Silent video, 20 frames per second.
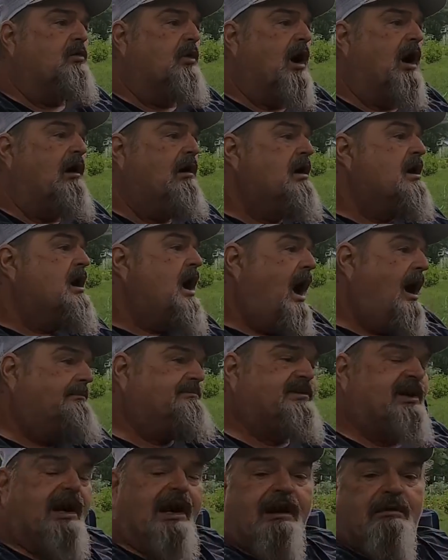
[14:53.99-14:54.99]
Well, I'm
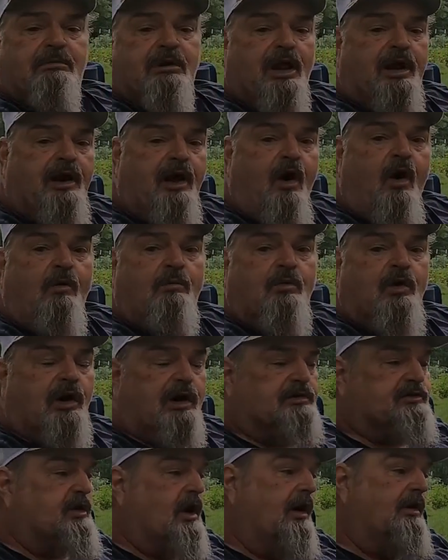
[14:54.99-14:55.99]
terrible at
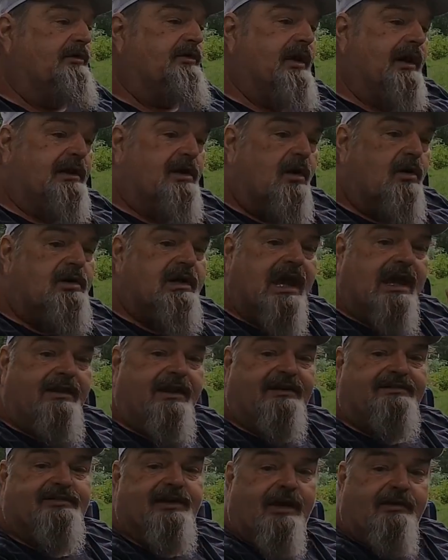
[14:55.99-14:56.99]
homework, so I was like, okay,
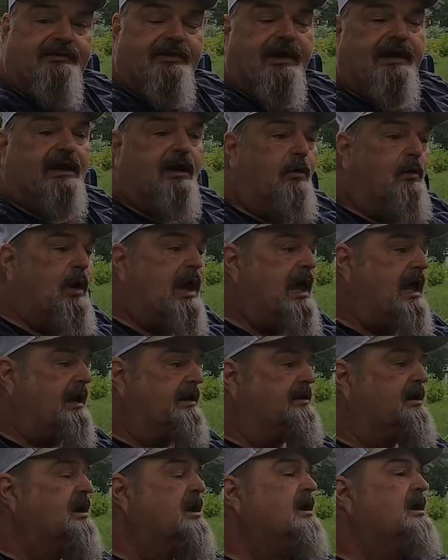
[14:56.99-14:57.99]
that sounds like a win.